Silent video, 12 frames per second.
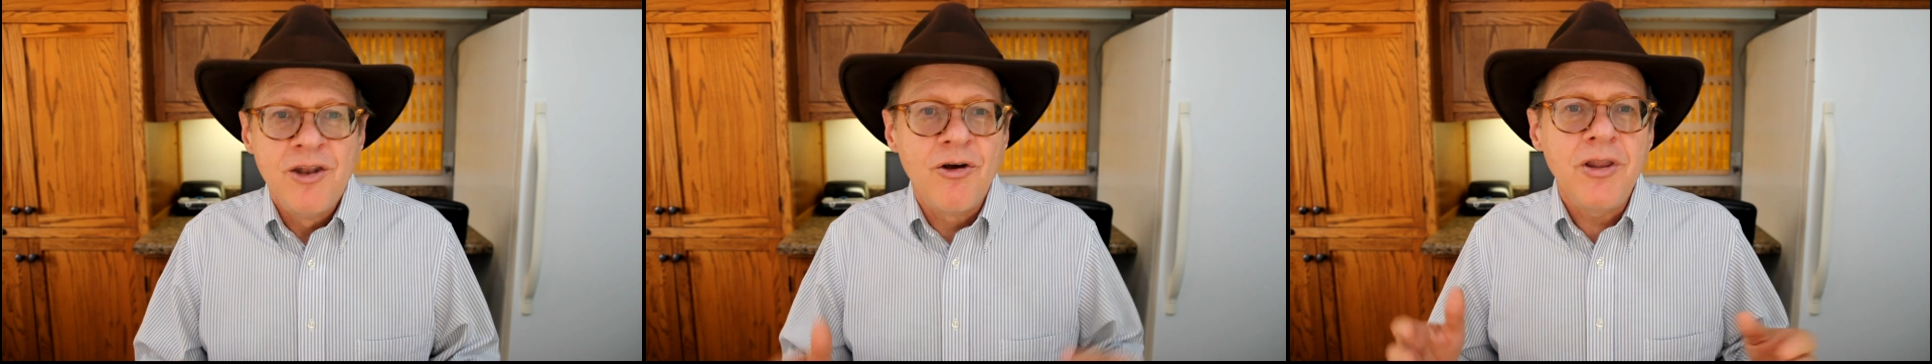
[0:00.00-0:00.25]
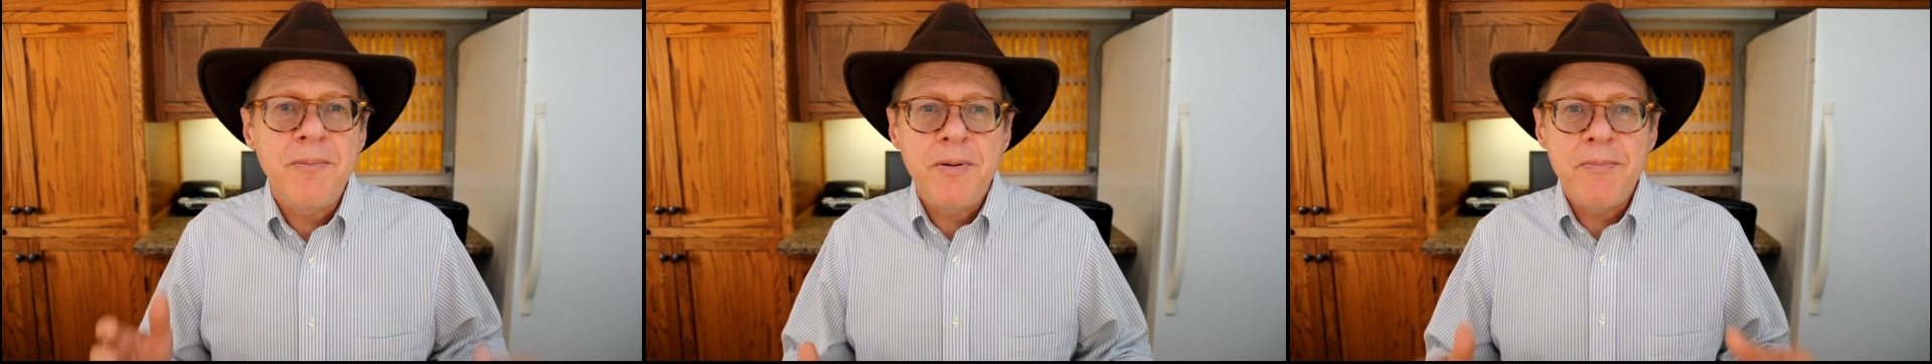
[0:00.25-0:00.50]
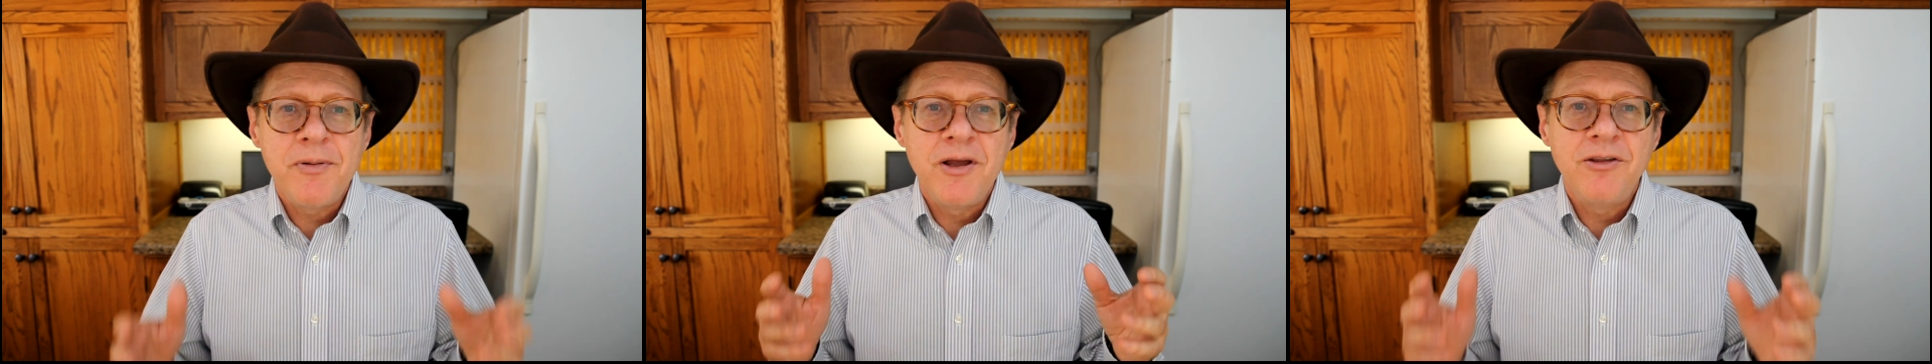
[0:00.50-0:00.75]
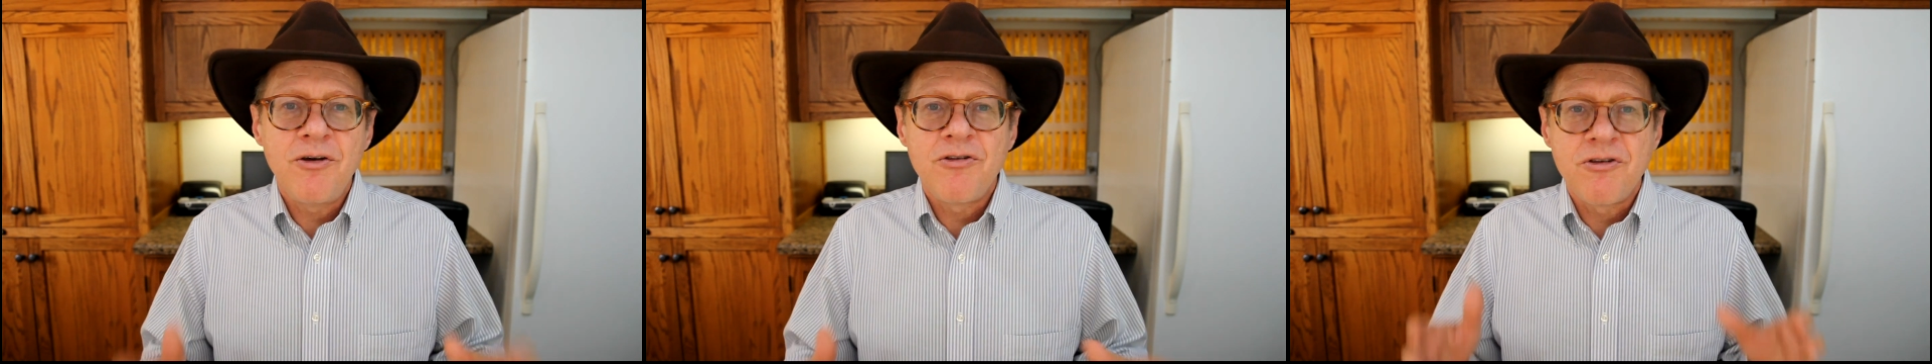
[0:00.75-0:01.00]
The only people
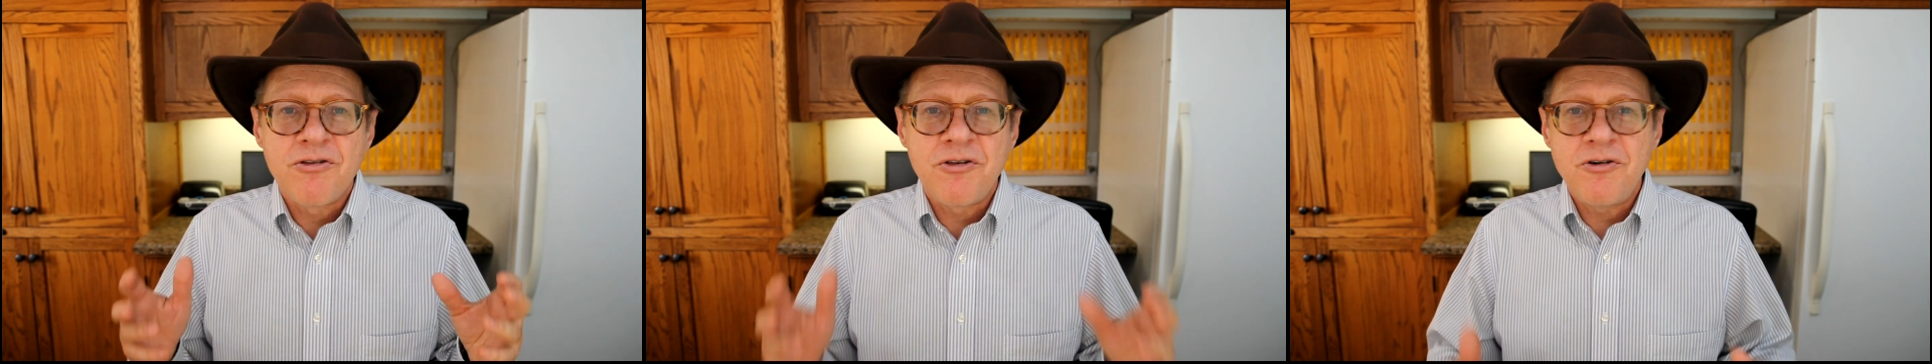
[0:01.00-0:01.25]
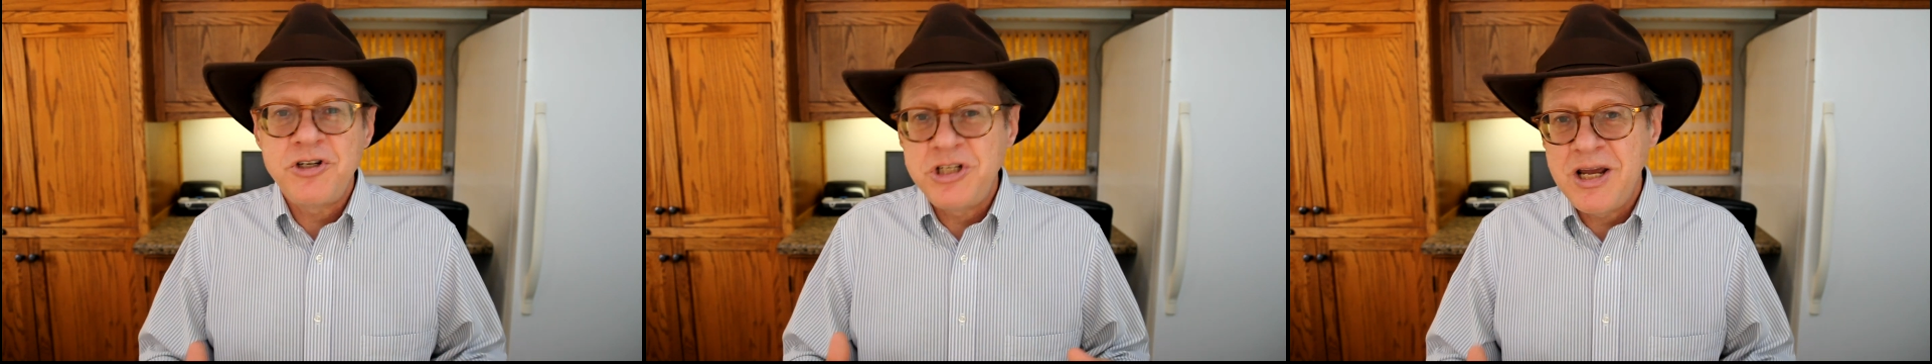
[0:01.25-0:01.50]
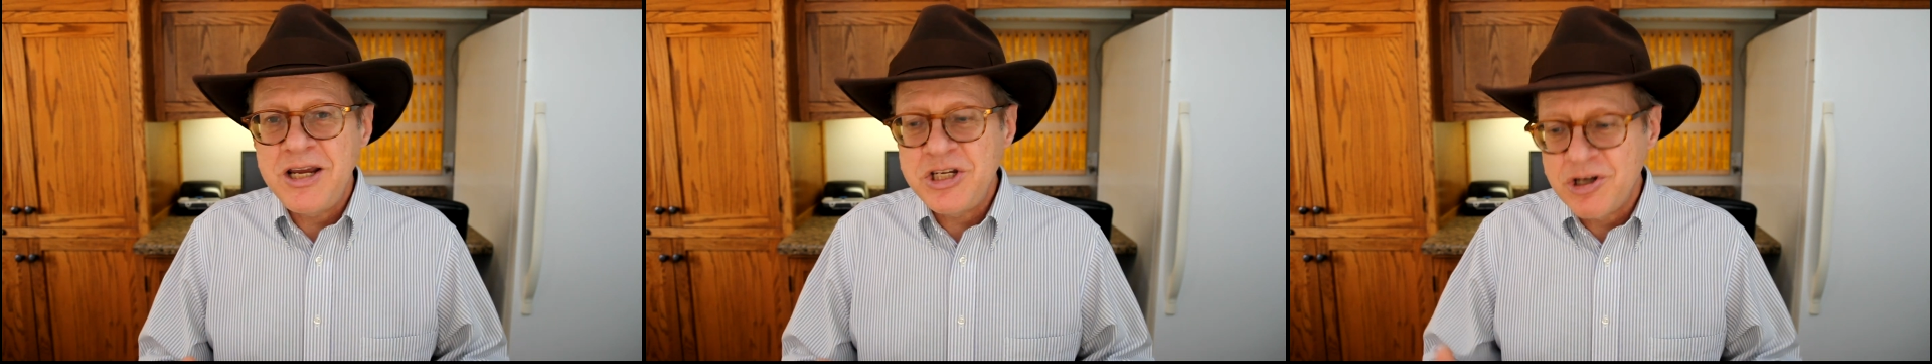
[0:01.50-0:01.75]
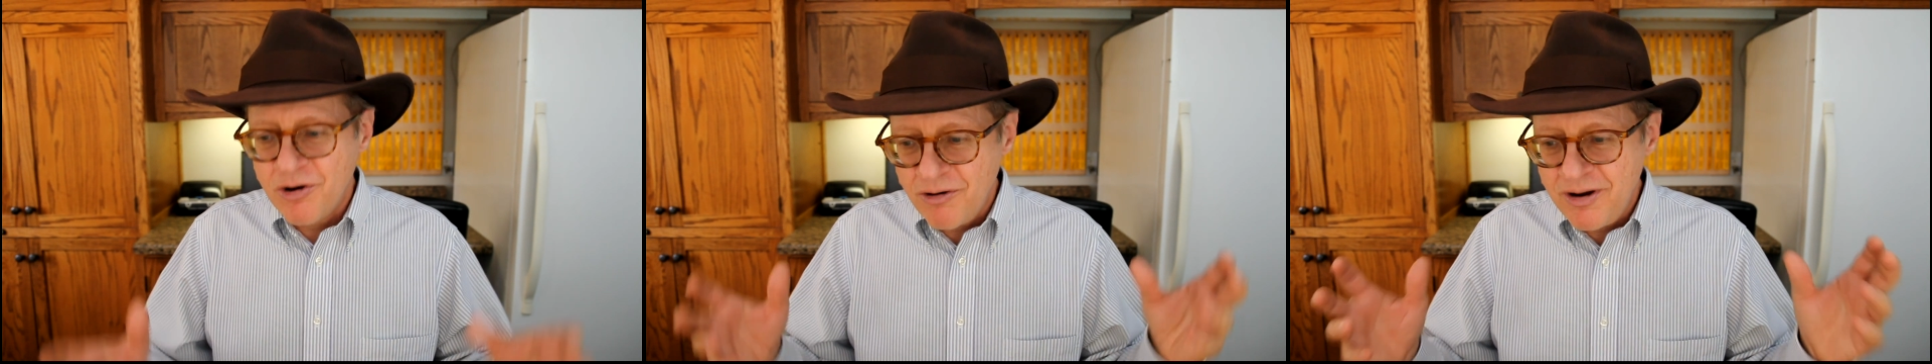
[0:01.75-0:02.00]
in those association